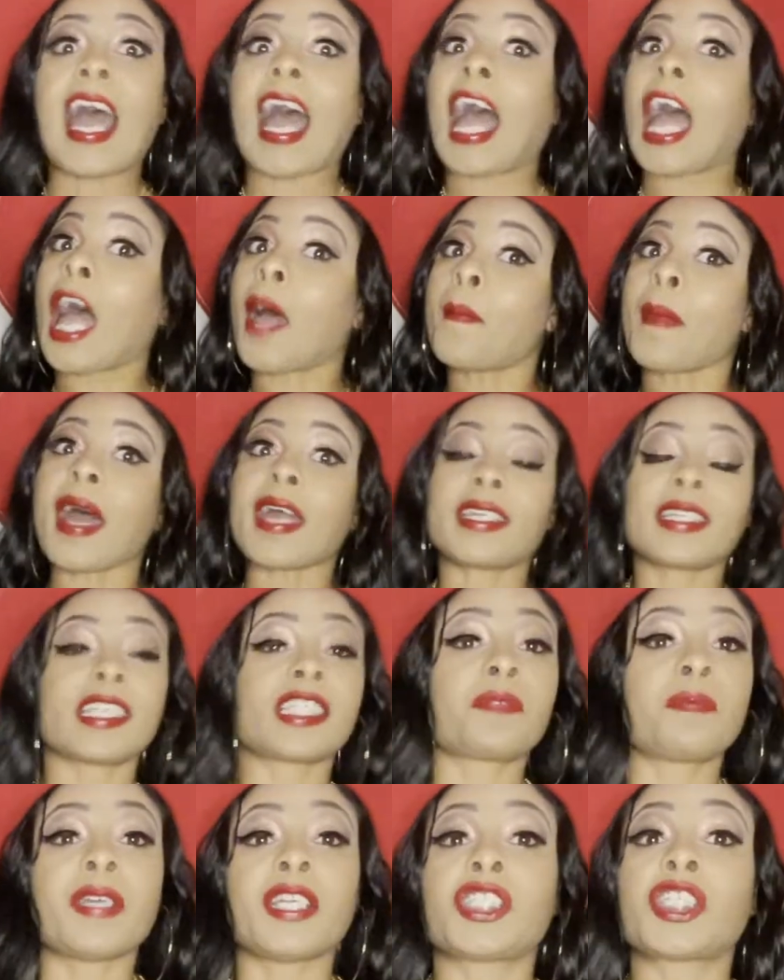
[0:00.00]
I'm mad at this
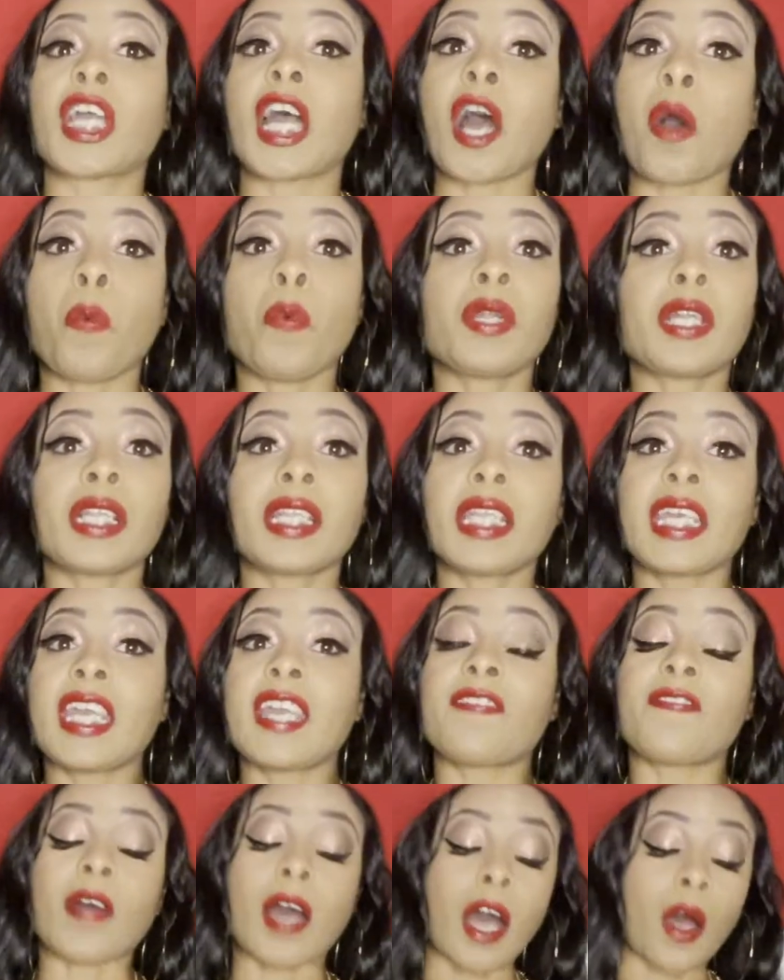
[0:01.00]
bitch. I want to
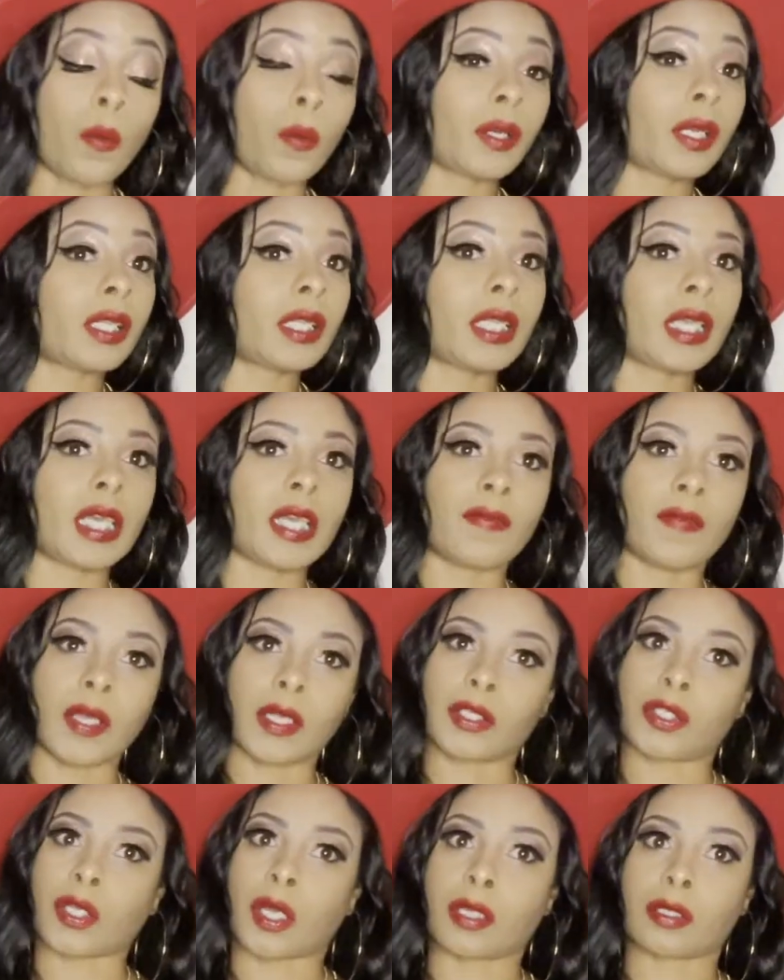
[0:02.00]
leave.
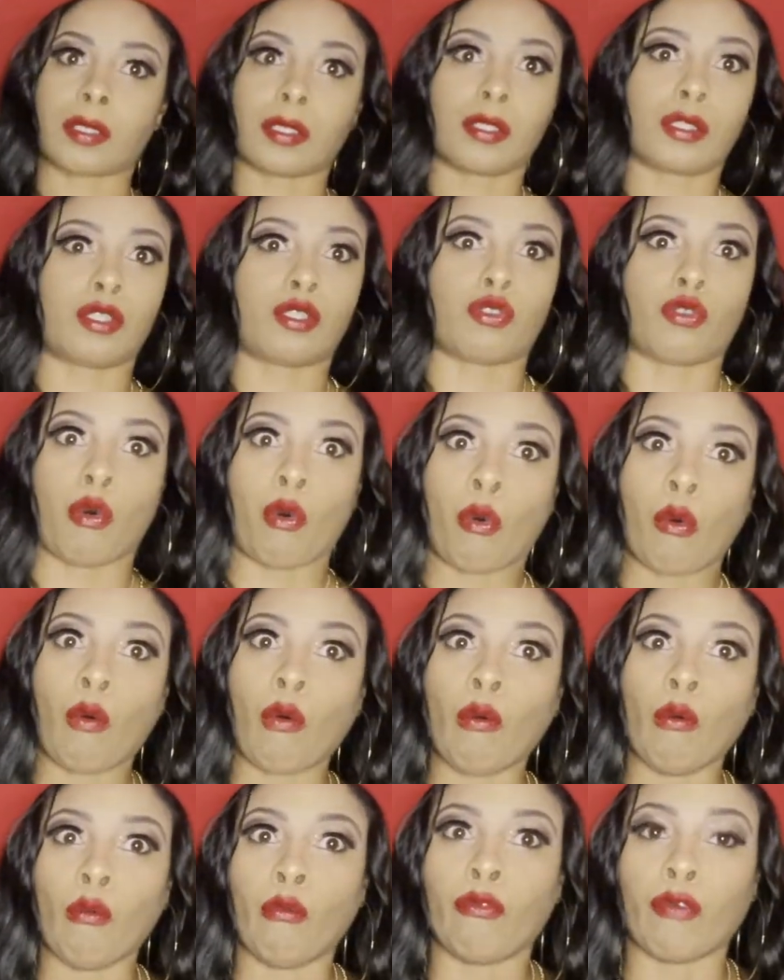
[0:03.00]
Jocelyn's
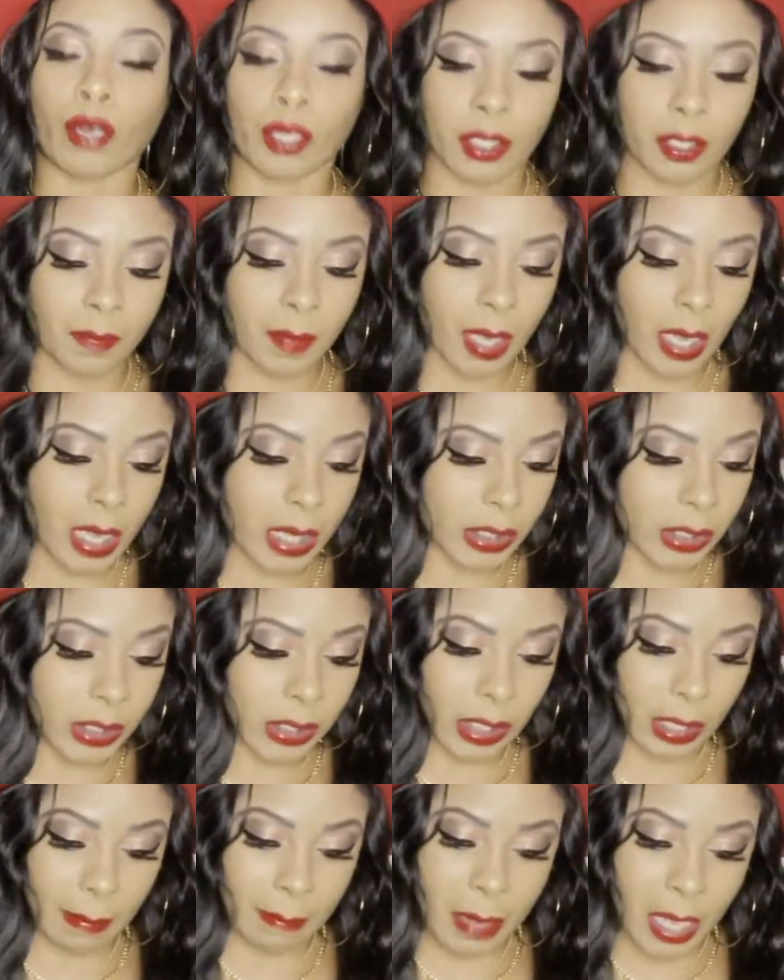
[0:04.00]
so fucking mad. She's
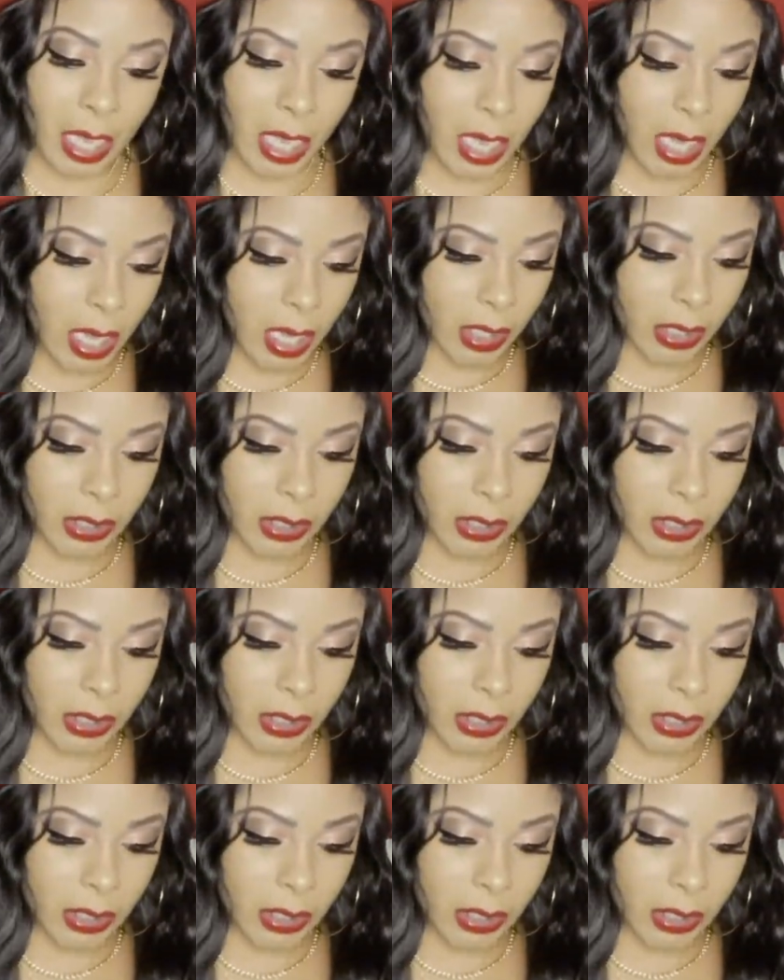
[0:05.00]
like, yeah,